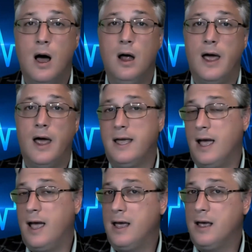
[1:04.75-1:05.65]

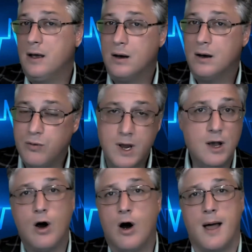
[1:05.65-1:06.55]
Unlike a
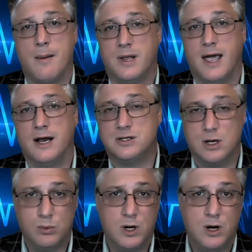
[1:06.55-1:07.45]
green card
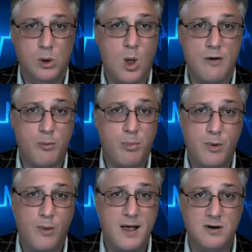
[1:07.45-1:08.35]
application when you're a lawful
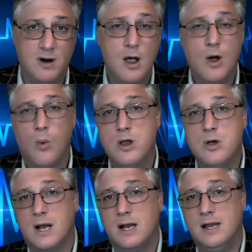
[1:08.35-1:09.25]
permanent resident, where
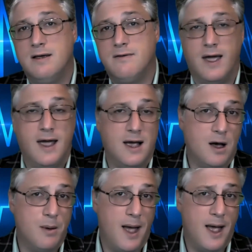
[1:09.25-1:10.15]
you can leave and
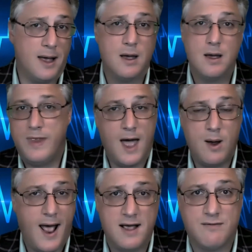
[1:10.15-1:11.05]
come back
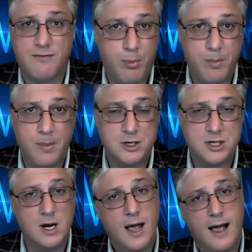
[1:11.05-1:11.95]
without asking for
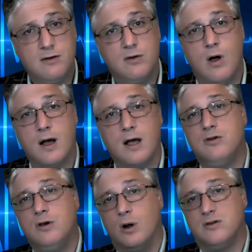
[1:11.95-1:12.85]
permission, as long
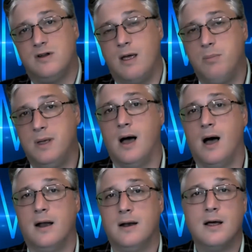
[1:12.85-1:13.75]
as you don't stay
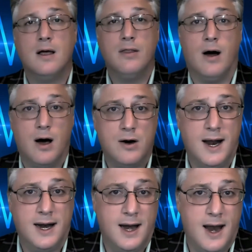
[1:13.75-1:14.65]
beyond the
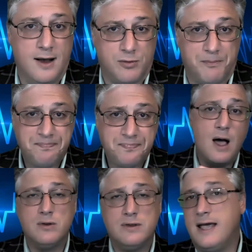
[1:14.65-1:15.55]
180 days.
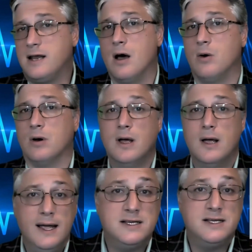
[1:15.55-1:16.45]
Now, take note.
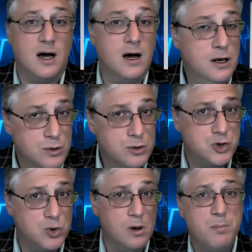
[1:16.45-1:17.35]
It's
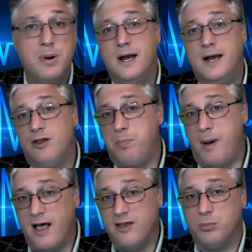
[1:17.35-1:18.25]
unusual, but it is
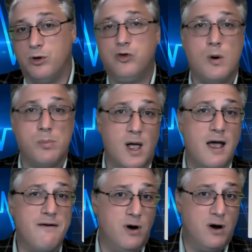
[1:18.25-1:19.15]
possible to
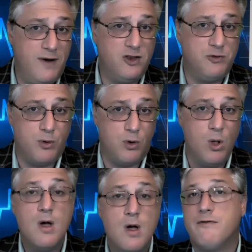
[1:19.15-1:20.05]
apply for advanced
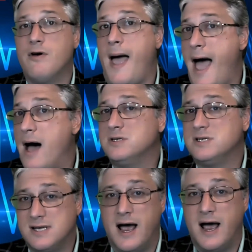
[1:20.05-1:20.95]
parole from
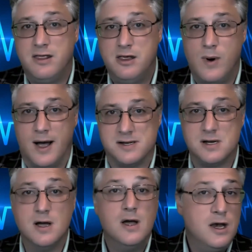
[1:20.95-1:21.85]
outside the
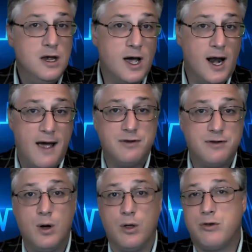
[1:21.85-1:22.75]
U.S. You're going to have
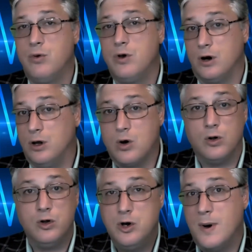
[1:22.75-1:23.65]
to go through your
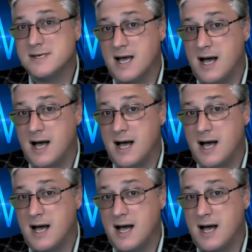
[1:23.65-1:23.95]
local U.S.